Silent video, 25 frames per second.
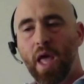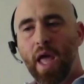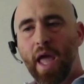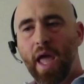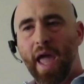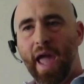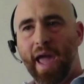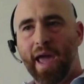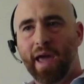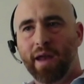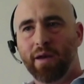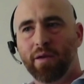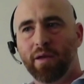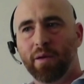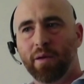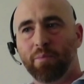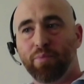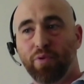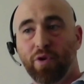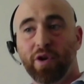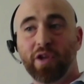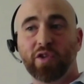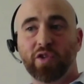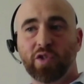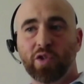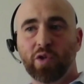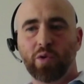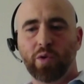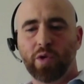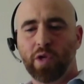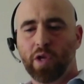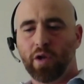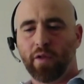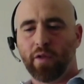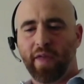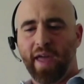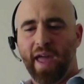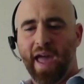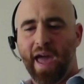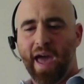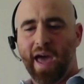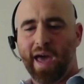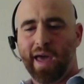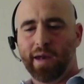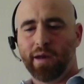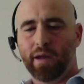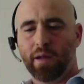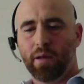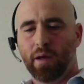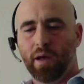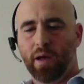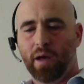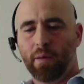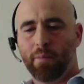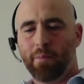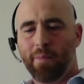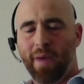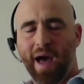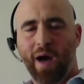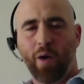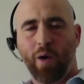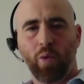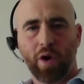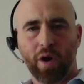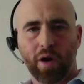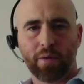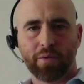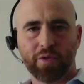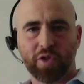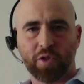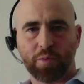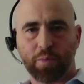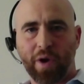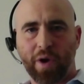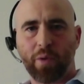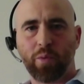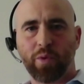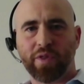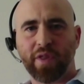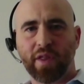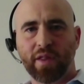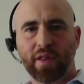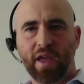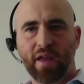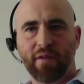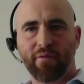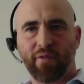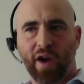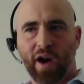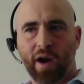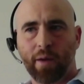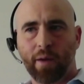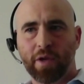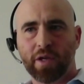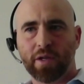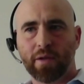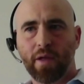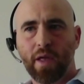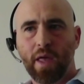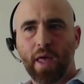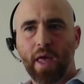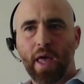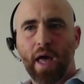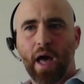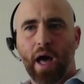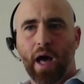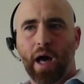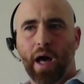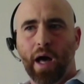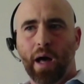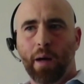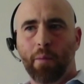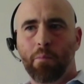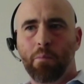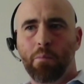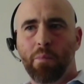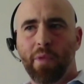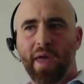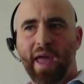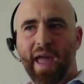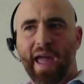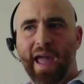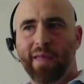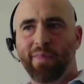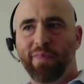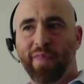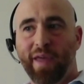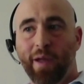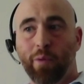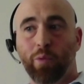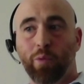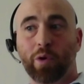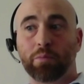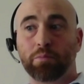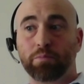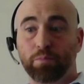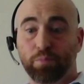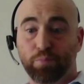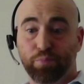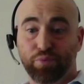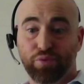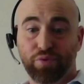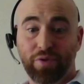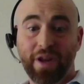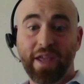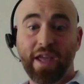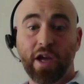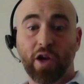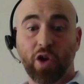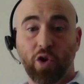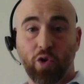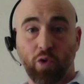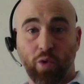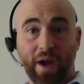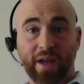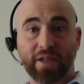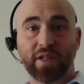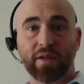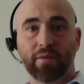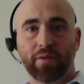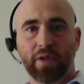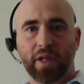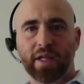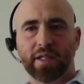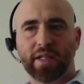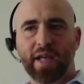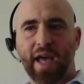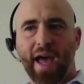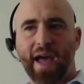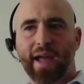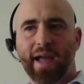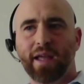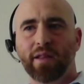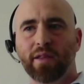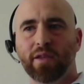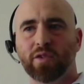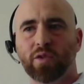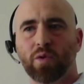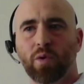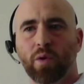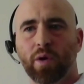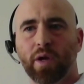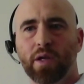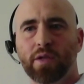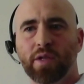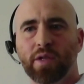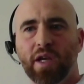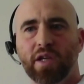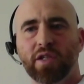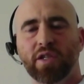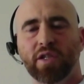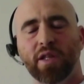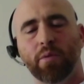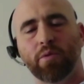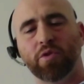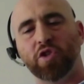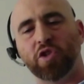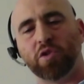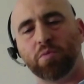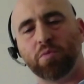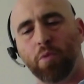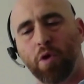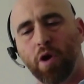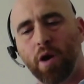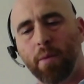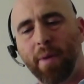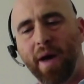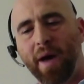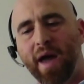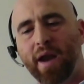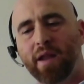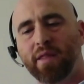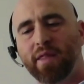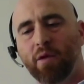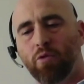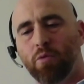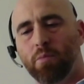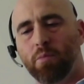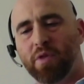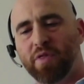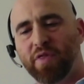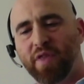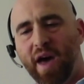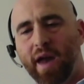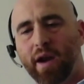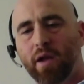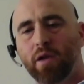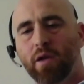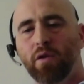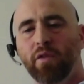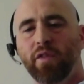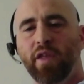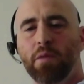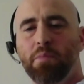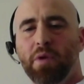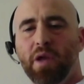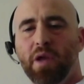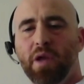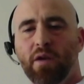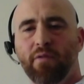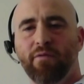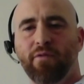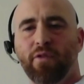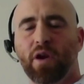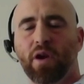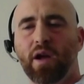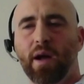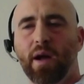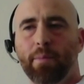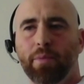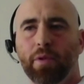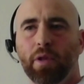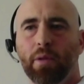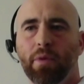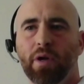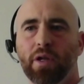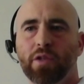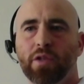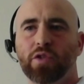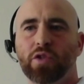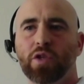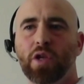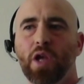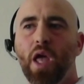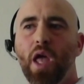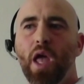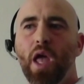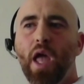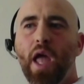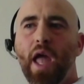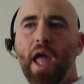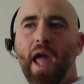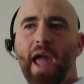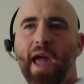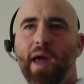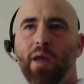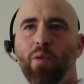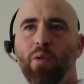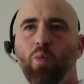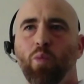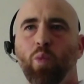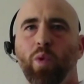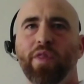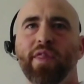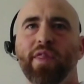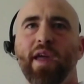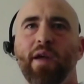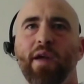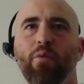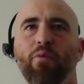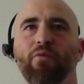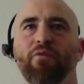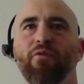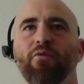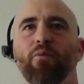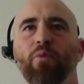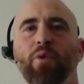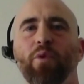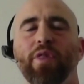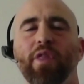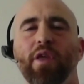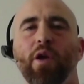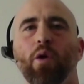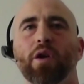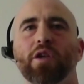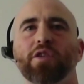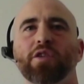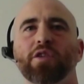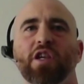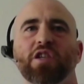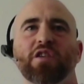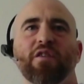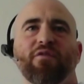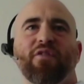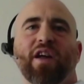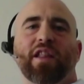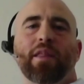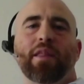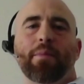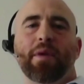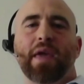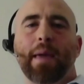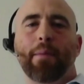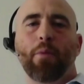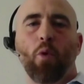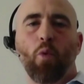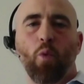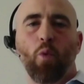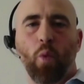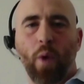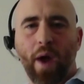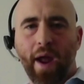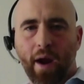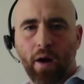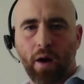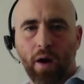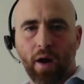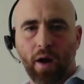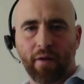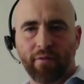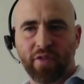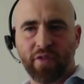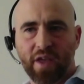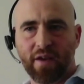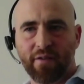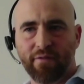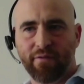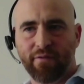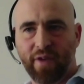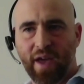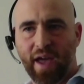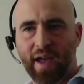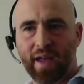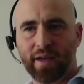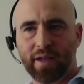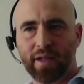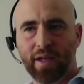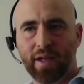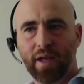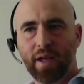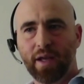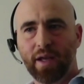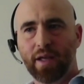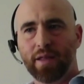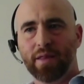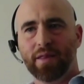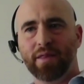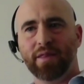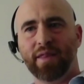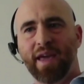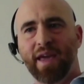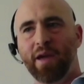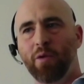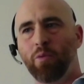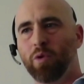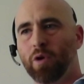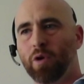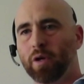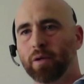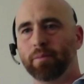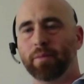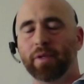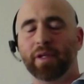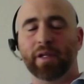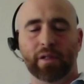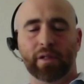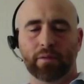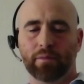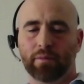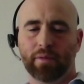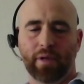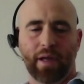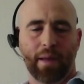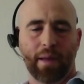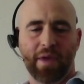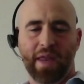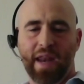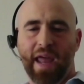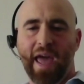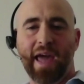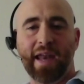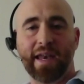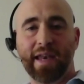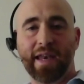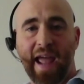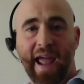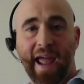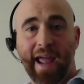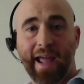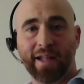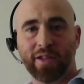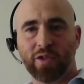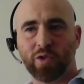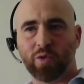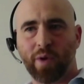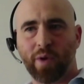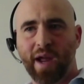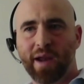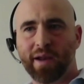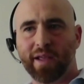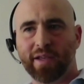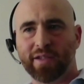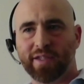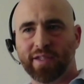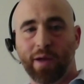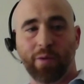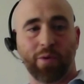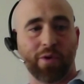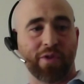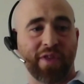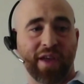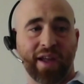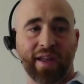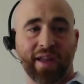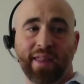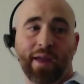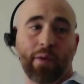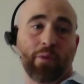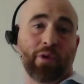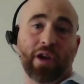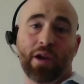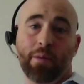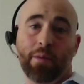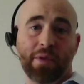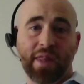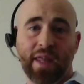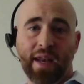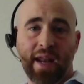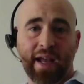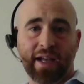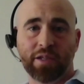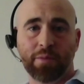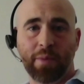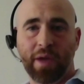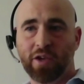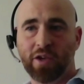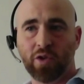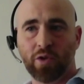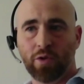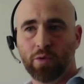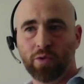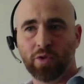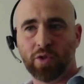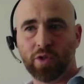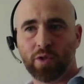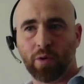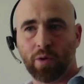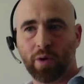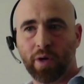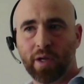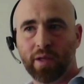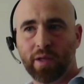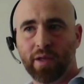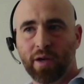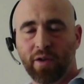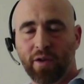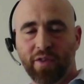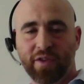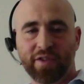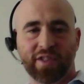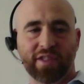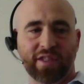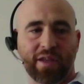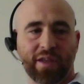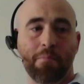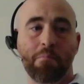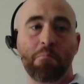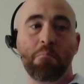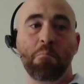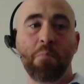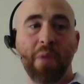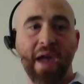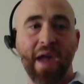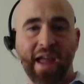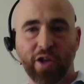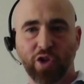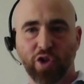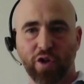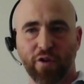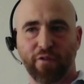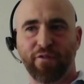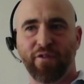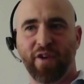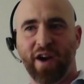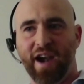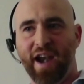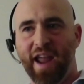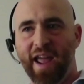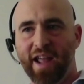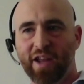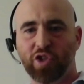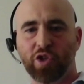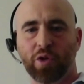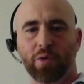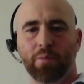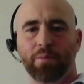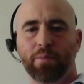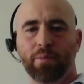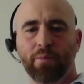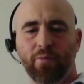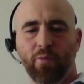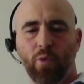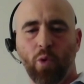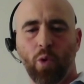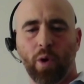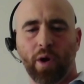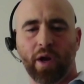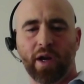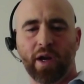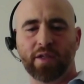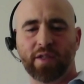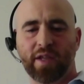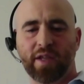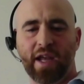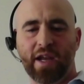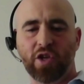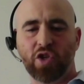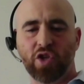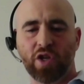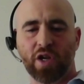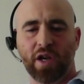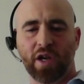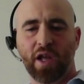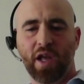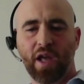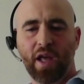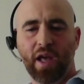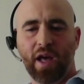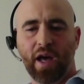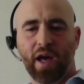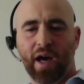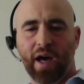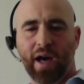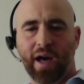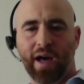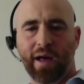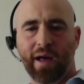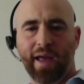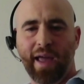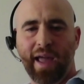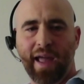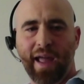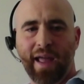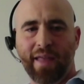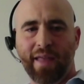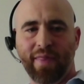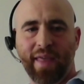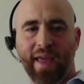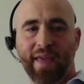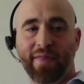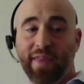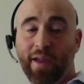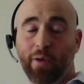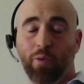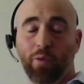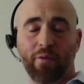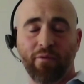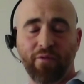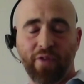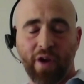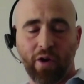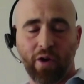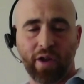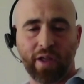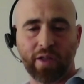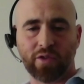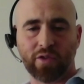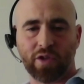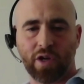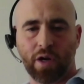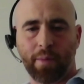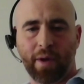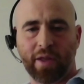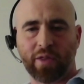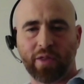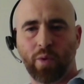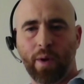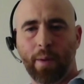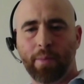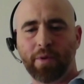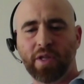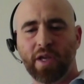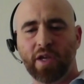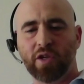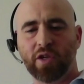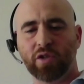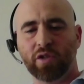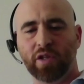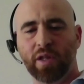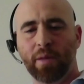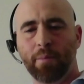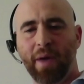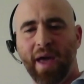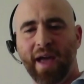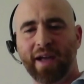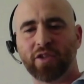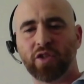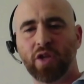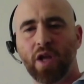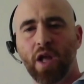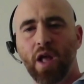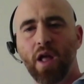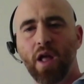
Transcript: And pretty soon, you know, they had malware spread within the environment, and they were pretty aggressively attacking this organization. They were smart about it. They were methodical. They'd been in for a couple of months. And when the organization finally became aware of the event, they were, you know, I mean, head in hands, right? Because they were thinking they were going to be the next major news story. You know, this is a major financial organization, and they were very concerned about the reputational impacts.